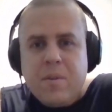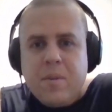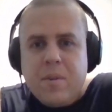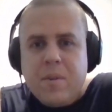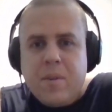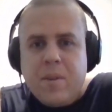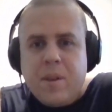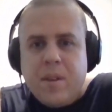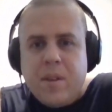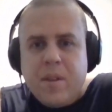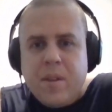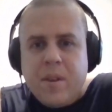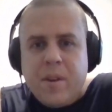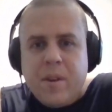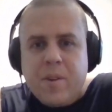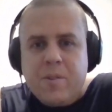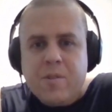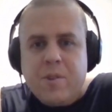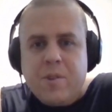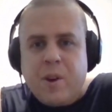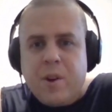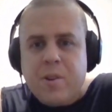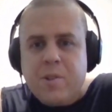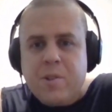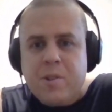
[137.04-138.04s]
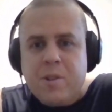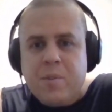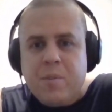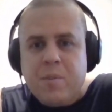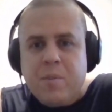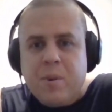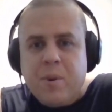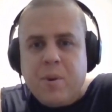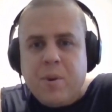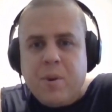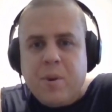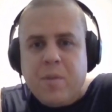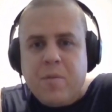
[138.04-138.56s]
And there's Archie
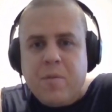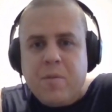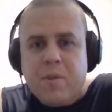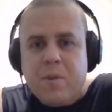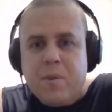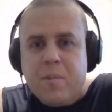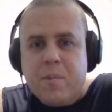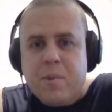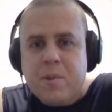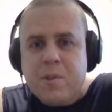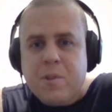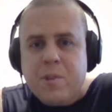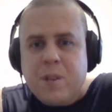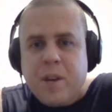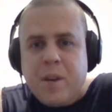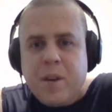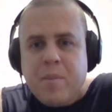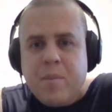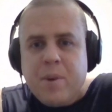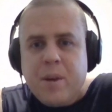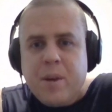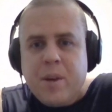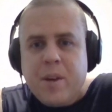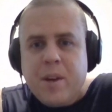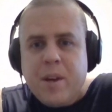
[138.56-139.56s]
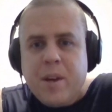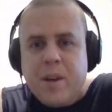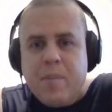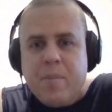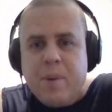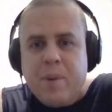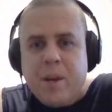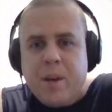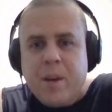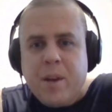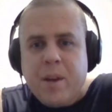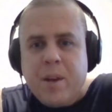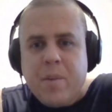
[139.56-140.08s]
Moore, former champion. He
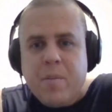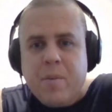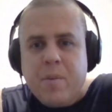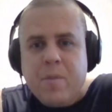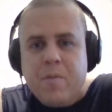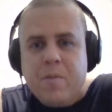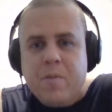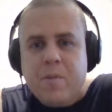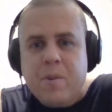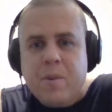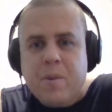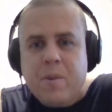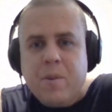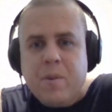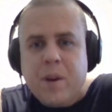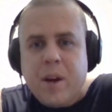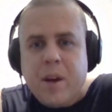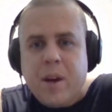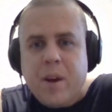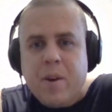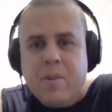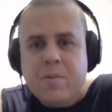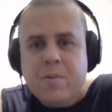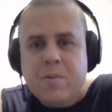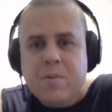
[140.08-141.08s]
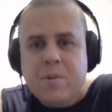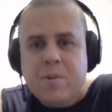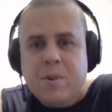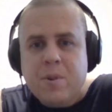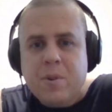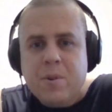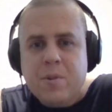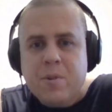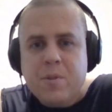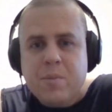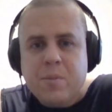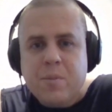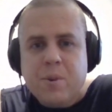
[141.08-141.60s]
beat him in 4 rounds. Of
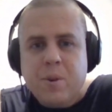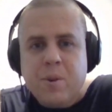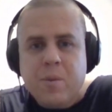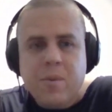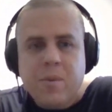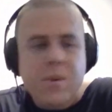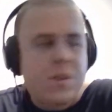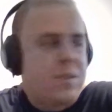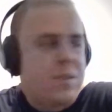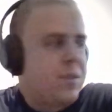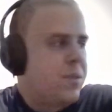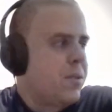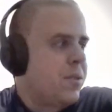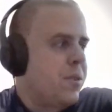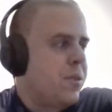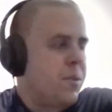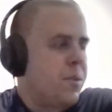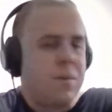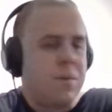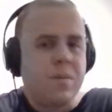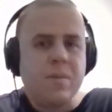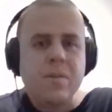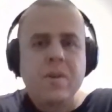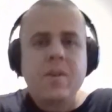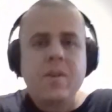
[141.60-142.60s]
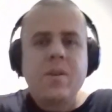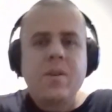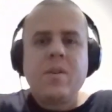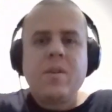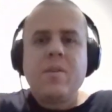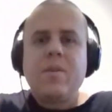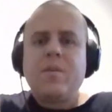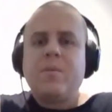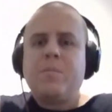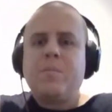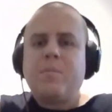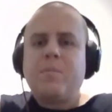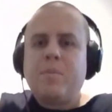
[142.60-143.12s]
course, Moore was a little
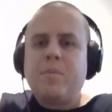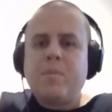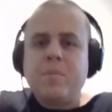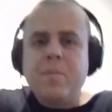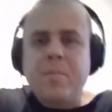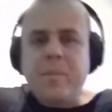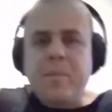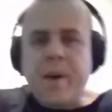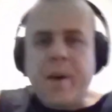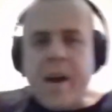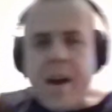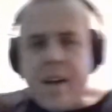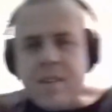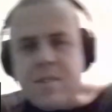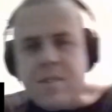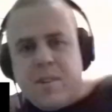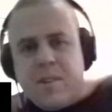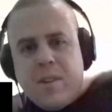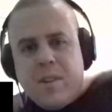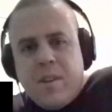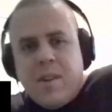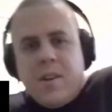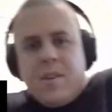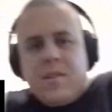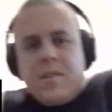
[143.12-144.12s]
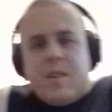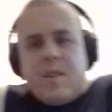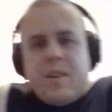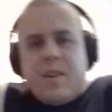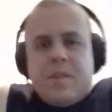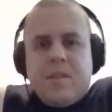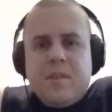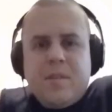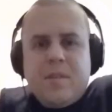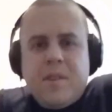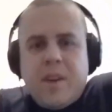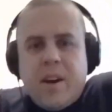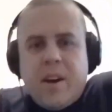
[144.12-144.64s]
past it at
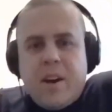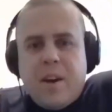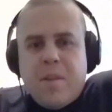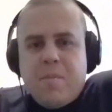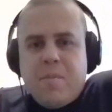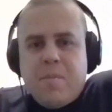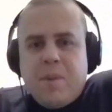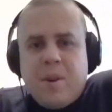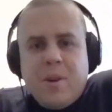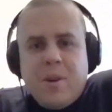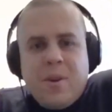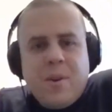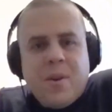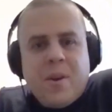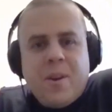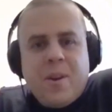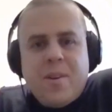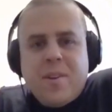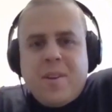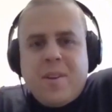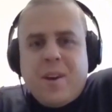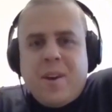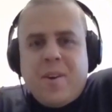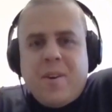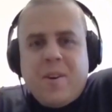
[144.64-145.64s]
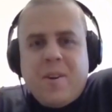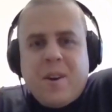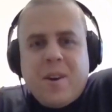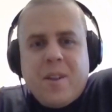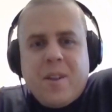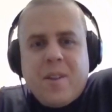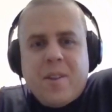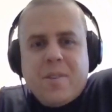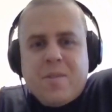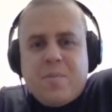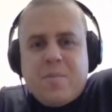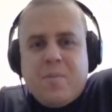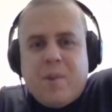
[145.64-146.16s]
the time, but you can tell. Look at
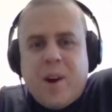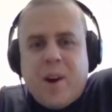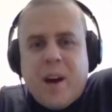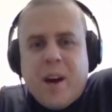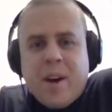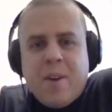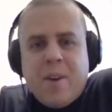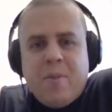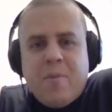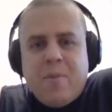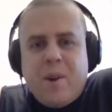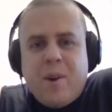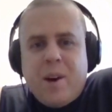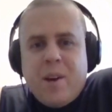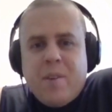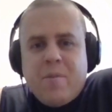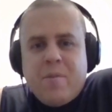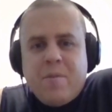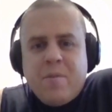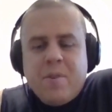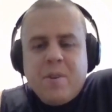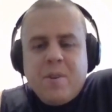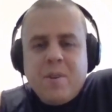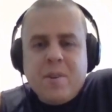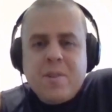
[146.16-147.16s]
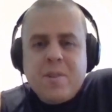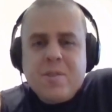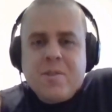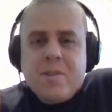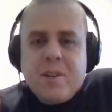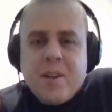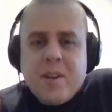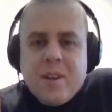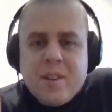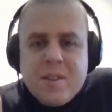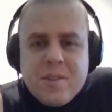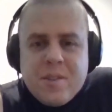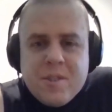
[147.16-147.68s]
this black and white footage.
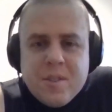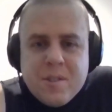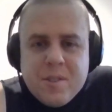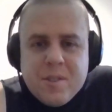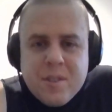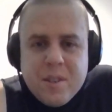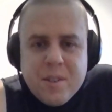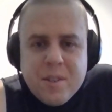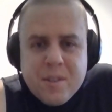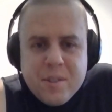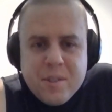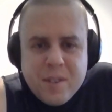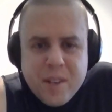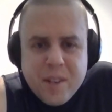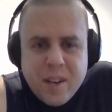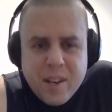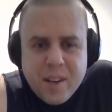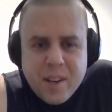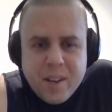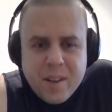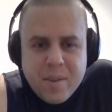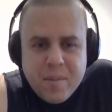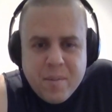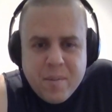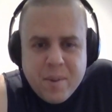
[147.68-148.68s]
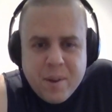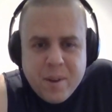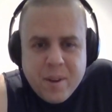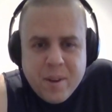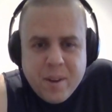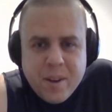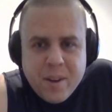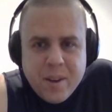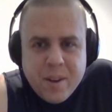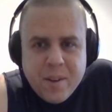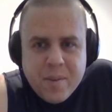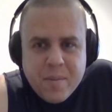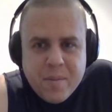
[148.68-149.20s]
That is just insane. But
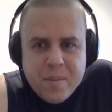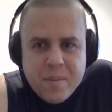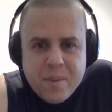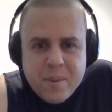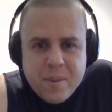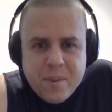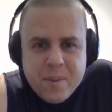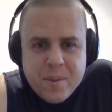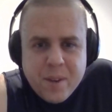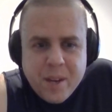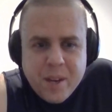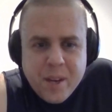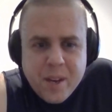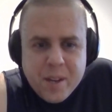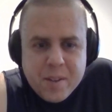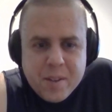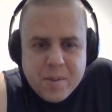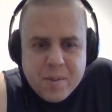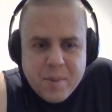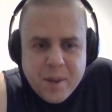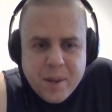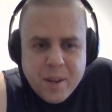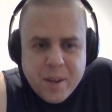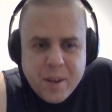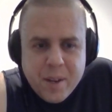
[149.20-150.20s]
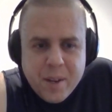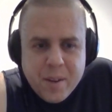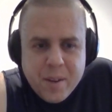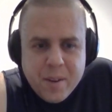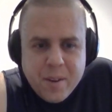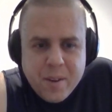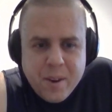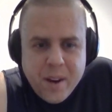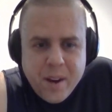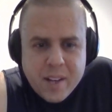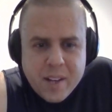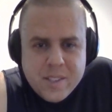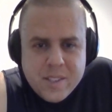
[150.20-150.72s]
yeah, on the ESPN
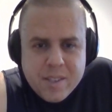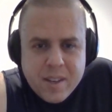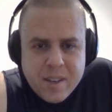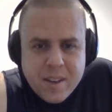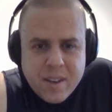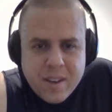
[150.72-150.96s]
Classic,